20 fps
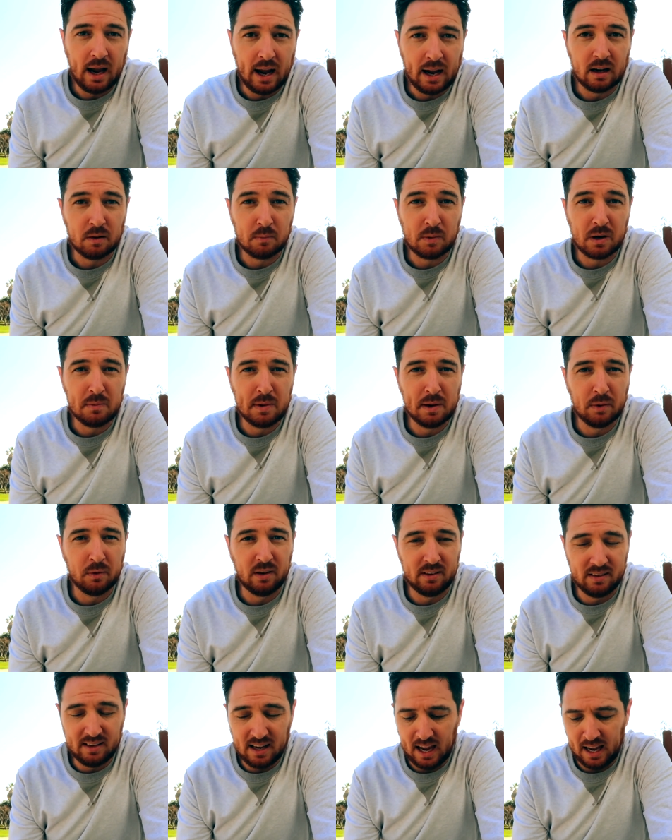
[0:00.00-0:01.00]
and I'm gonna be able
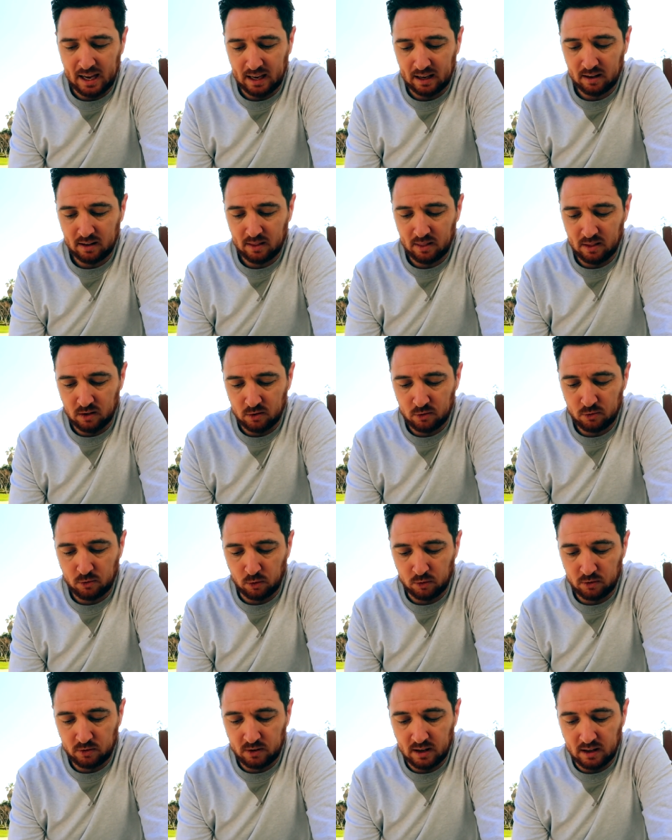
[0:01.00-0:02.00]
to tank this
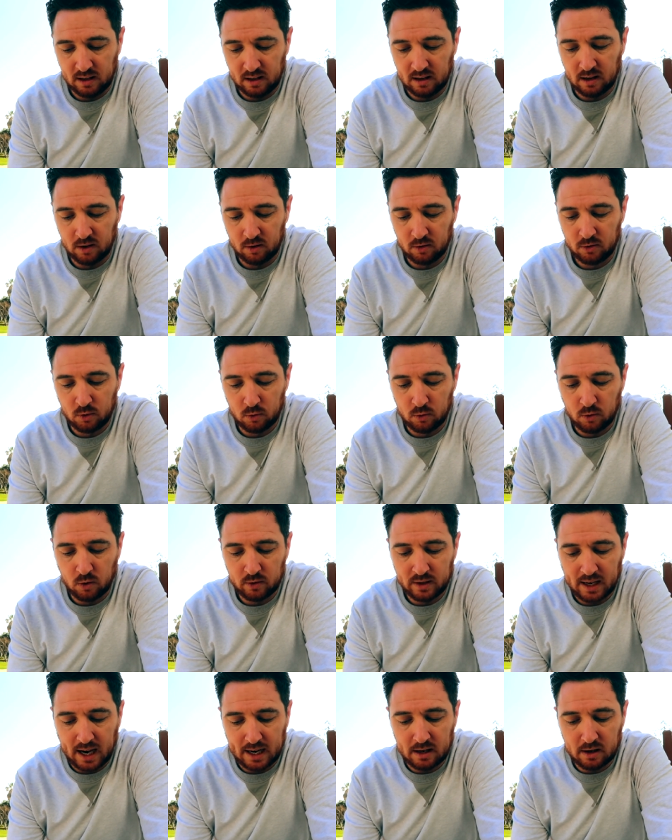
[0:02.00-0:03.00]
first hit here.
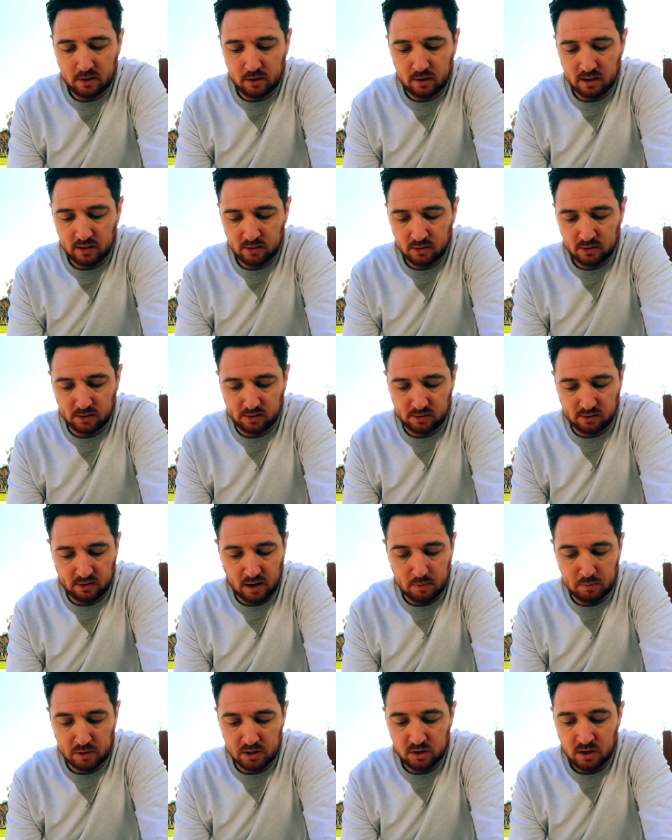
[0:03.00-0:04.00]
So 906
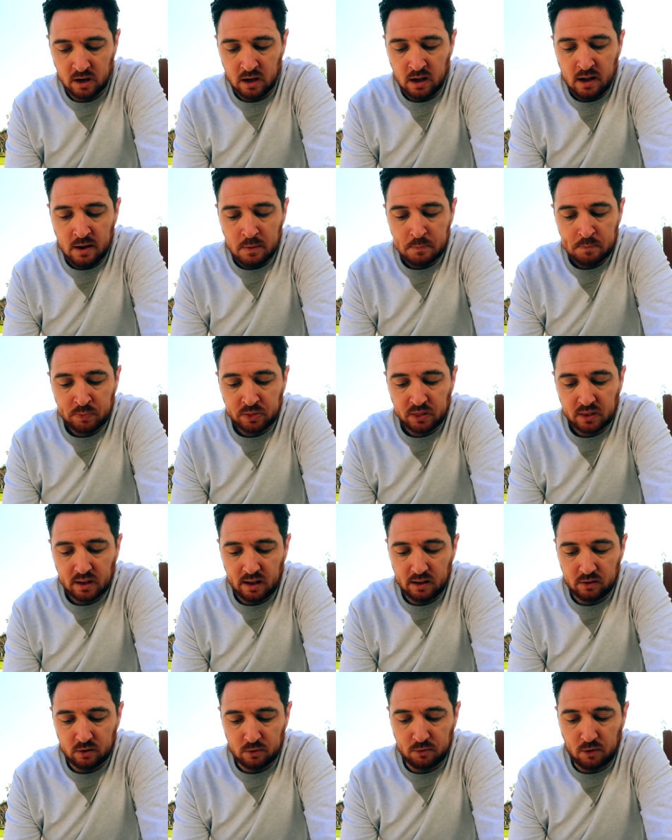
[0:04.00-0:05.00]
damage
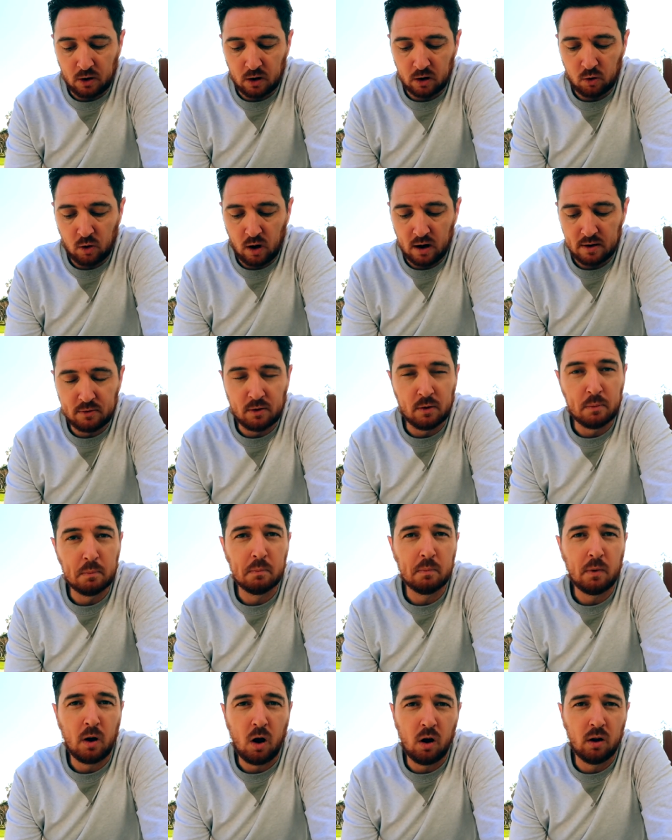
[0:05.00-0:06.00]
is a far cry
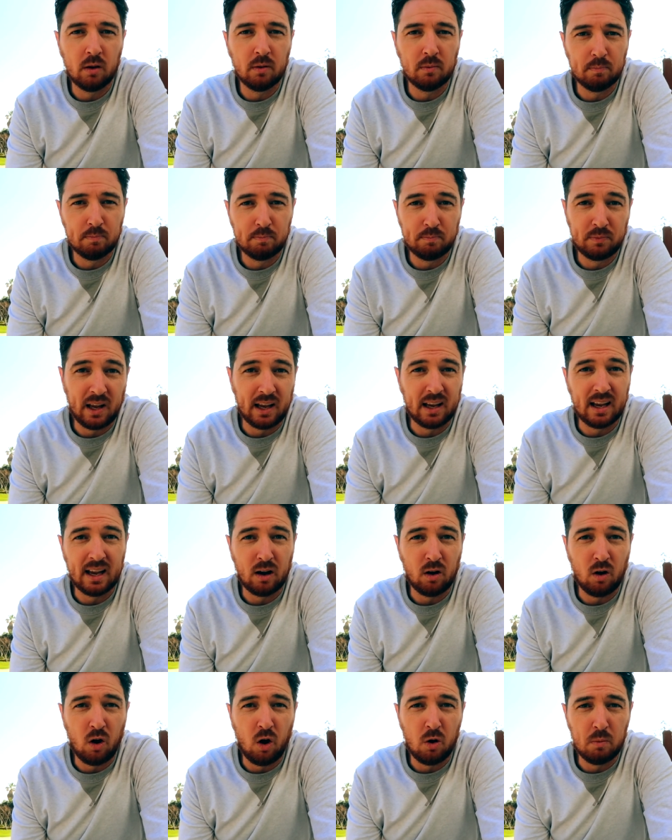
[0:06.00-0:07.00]
from
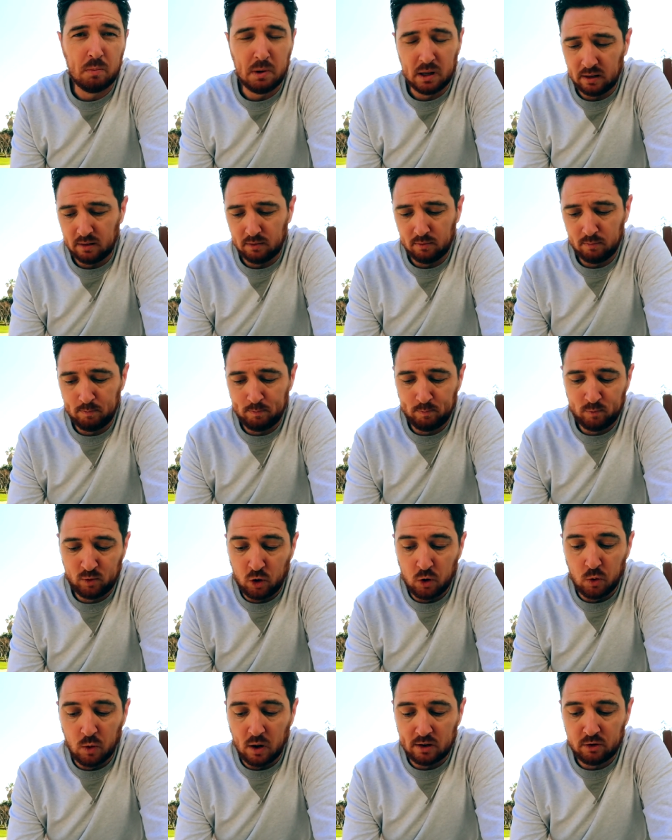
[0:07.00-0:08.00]
taking out all but
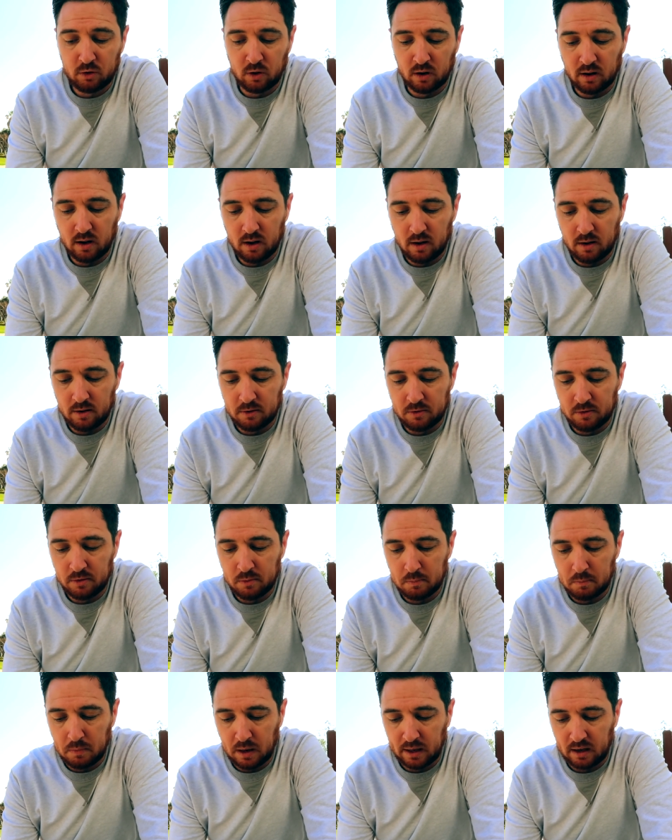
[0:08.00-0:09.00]
200
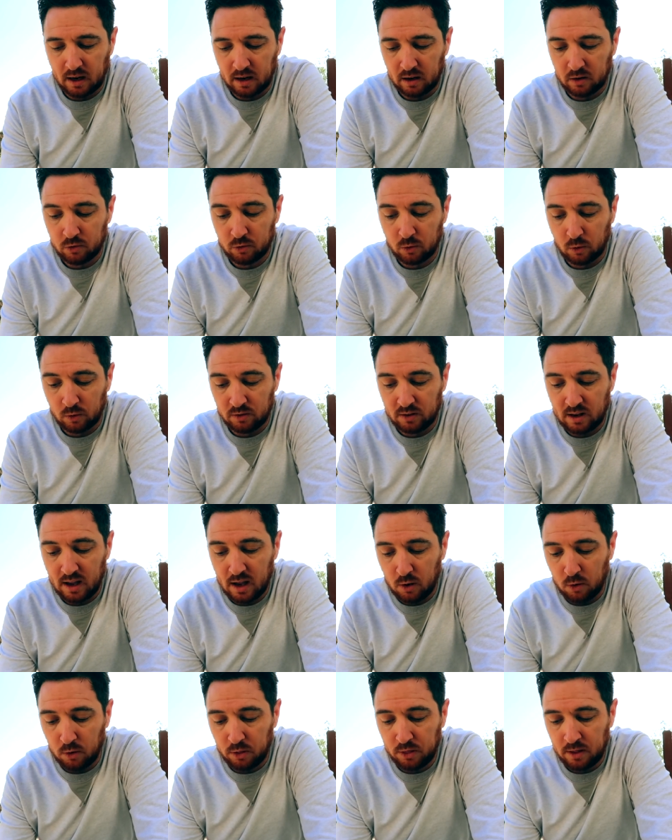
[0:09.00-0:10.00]
of my dinosaur's
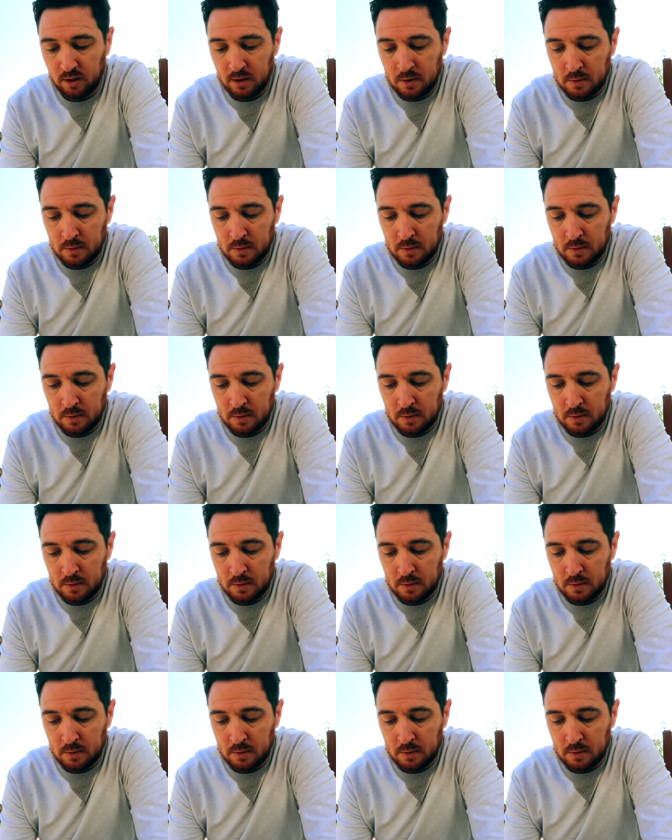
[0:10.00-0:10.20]
health.